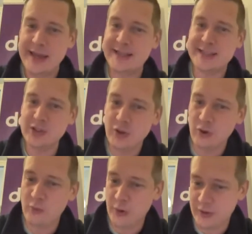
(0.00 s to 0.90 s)
It's
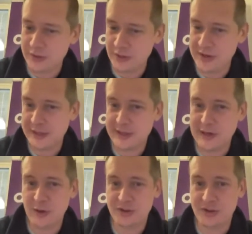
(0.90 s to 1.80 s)
no wonder that a
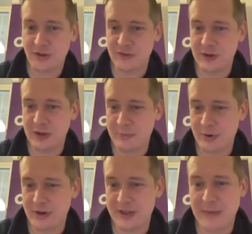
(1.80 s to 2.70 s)
lot of
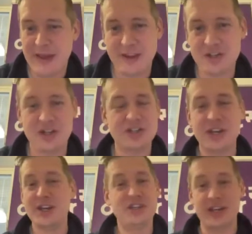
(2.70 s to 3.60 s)
product managers
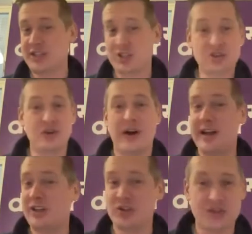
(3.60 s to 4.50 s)
just
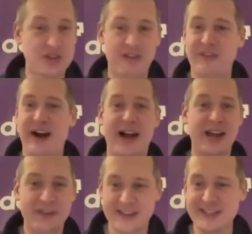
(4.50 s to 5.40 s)
try to
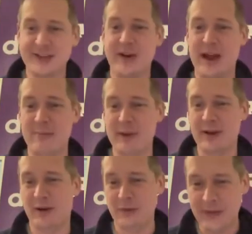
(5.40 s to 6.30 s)
survive and
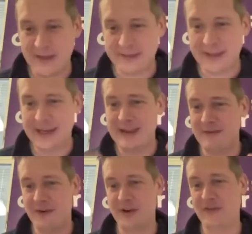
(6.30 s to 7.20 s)
scramble on and
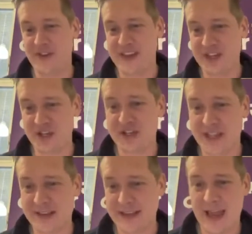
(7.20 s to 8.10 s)
deliver the features
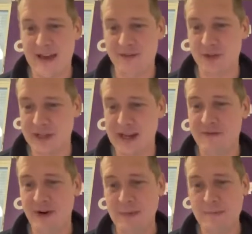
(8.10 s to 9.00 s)
that they have to
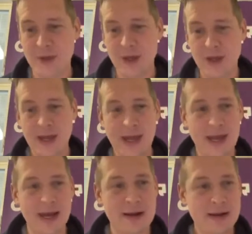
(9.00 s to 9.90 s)
deliver.
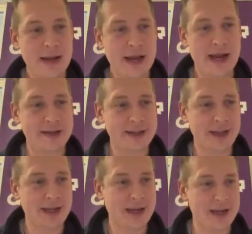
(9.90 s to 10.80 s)

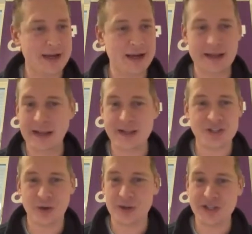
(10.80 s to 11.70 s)
And
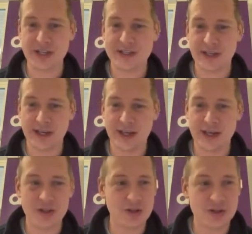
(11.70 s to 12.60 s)
so it's
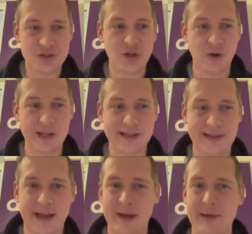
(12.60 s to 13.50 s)
so
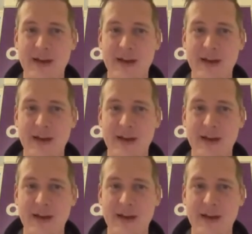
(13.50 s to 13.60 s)
little time